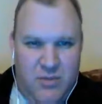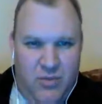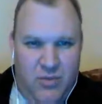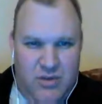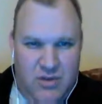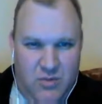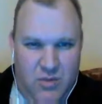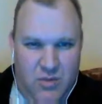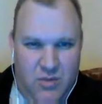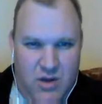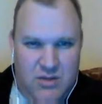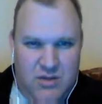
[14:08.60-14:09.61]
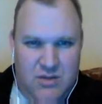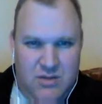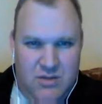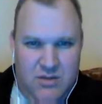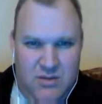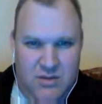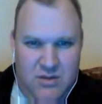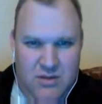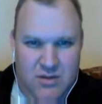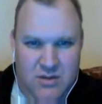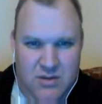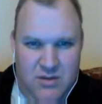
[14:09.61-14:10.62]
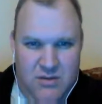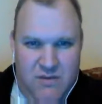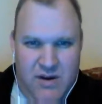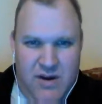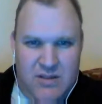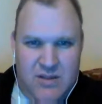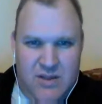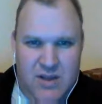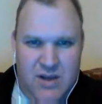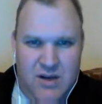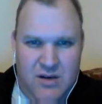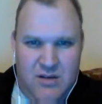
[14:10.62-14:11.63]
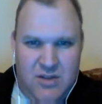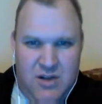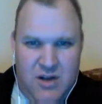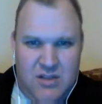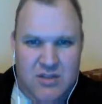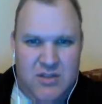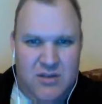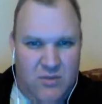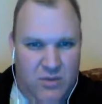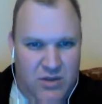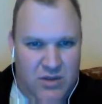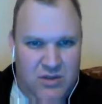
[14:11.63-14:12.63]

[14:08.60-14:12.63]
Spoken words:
which there was. The variance of the error is constant, which